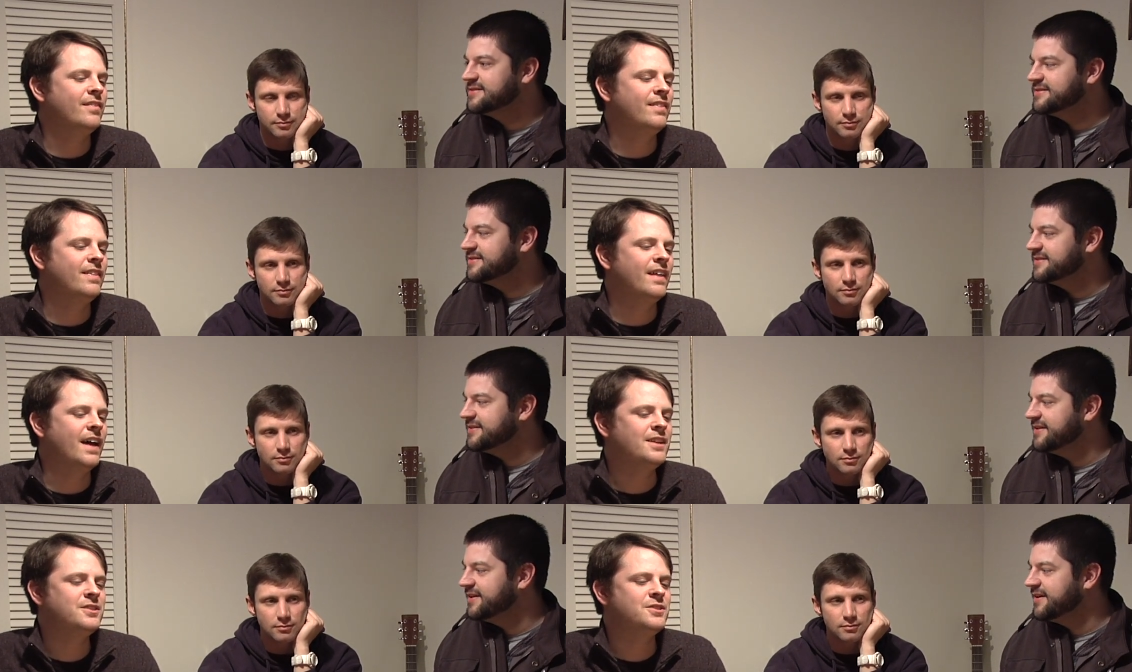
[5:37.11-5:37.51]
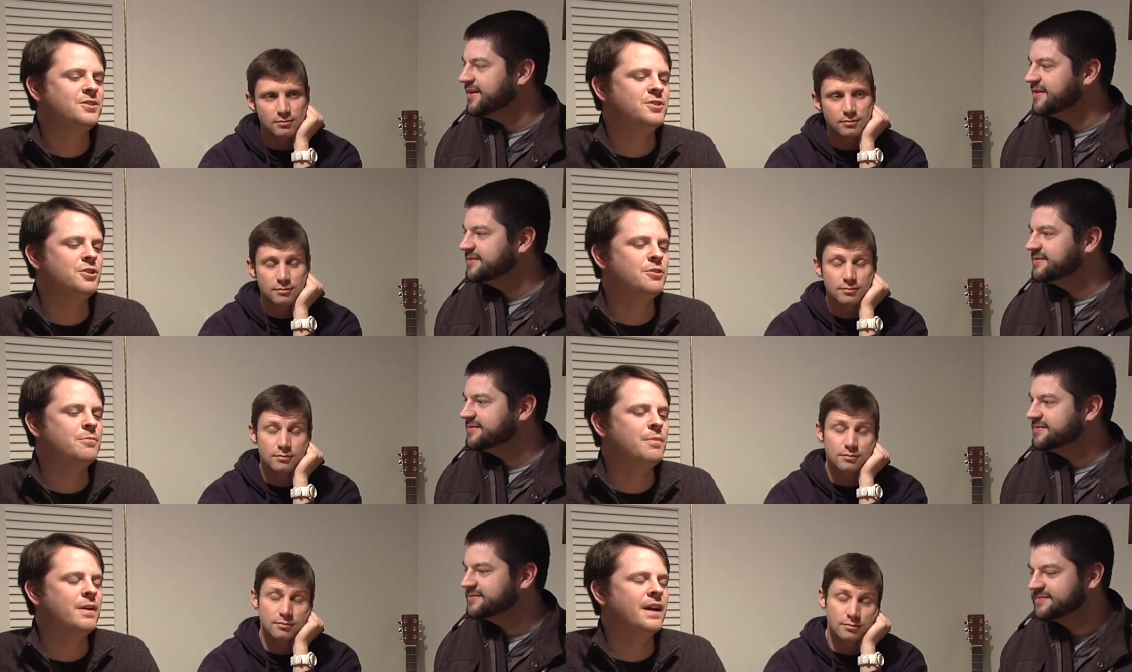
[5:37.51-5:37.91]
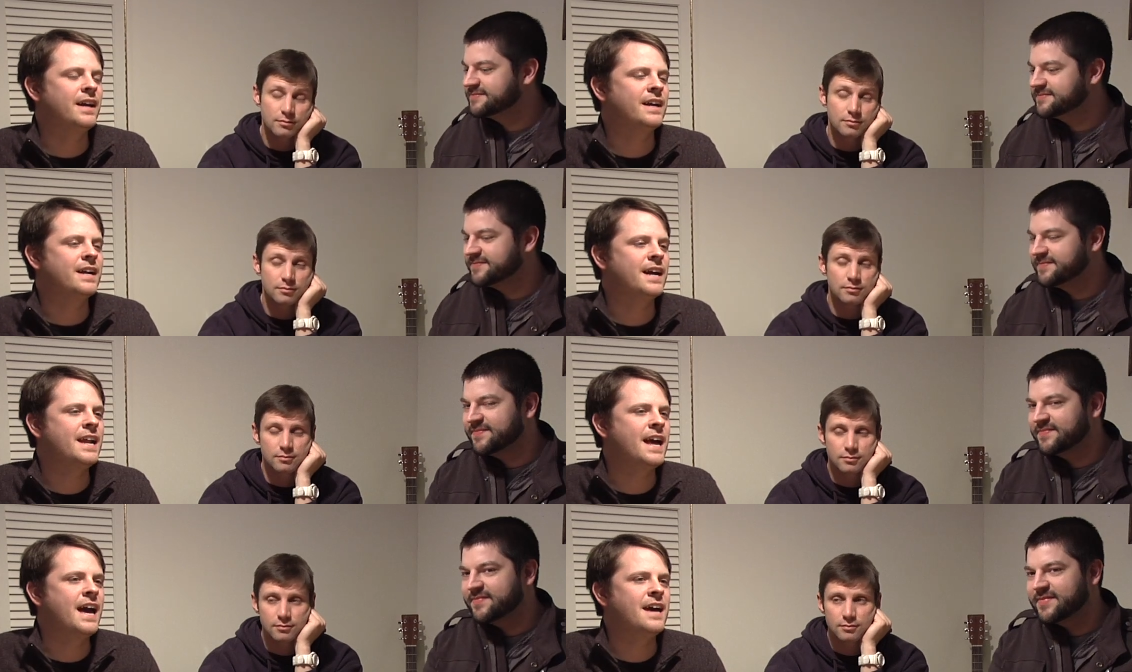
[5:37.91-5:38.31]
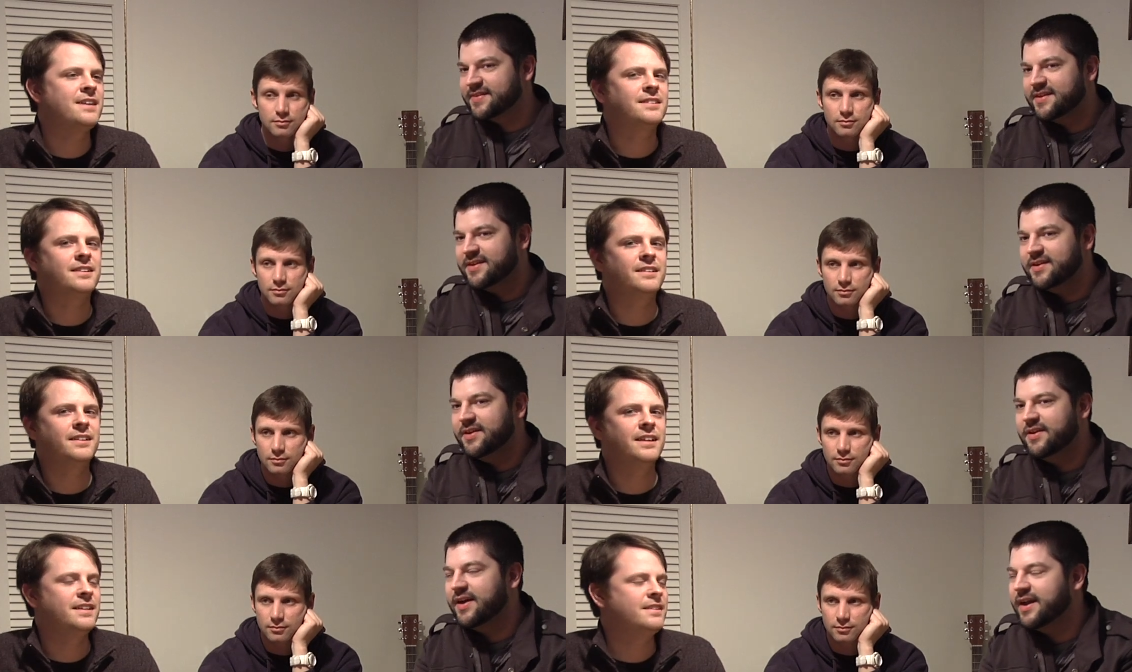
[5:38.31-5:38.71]
Speaker 1: You that's know? true, but it kind of
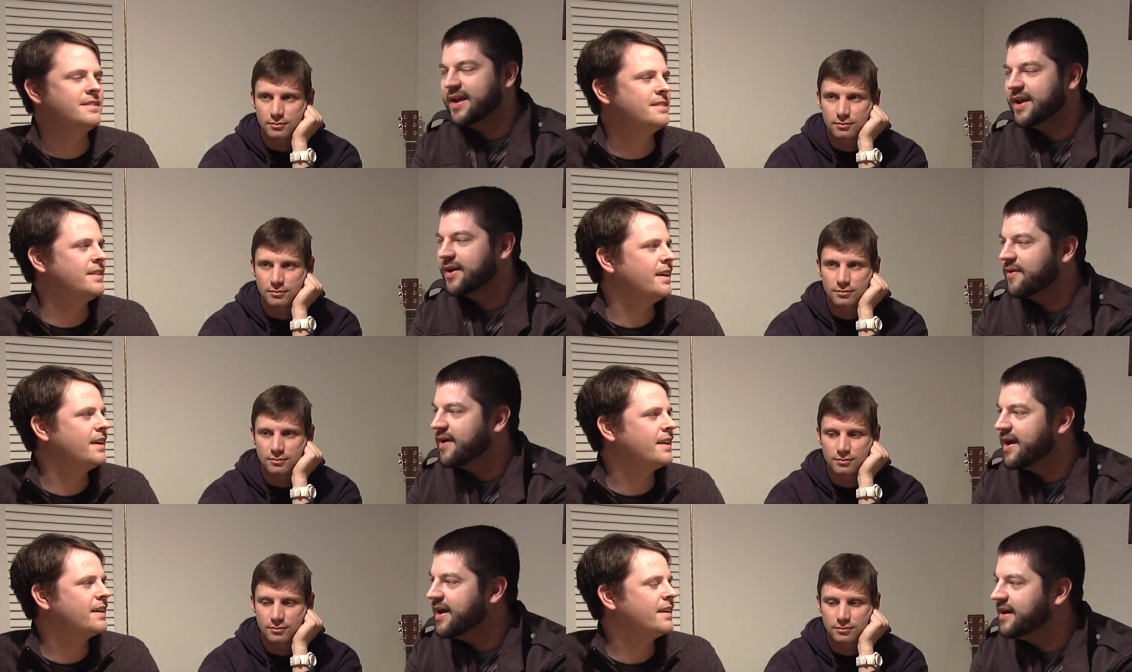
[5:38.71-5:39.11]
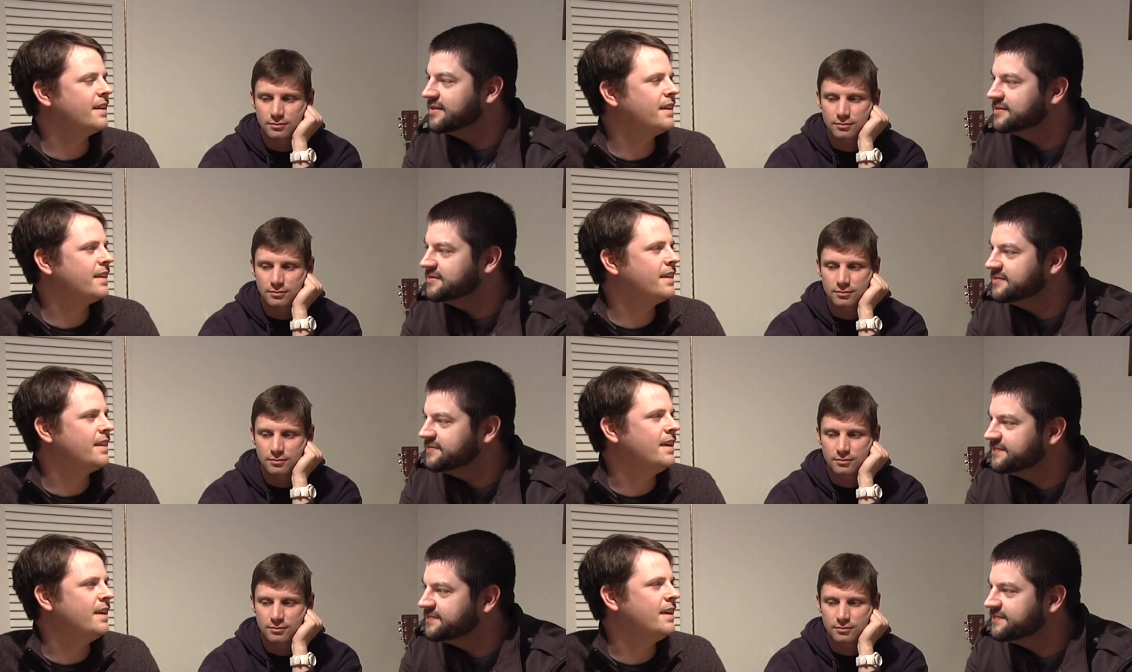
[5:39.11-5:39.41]
escalates. Like around.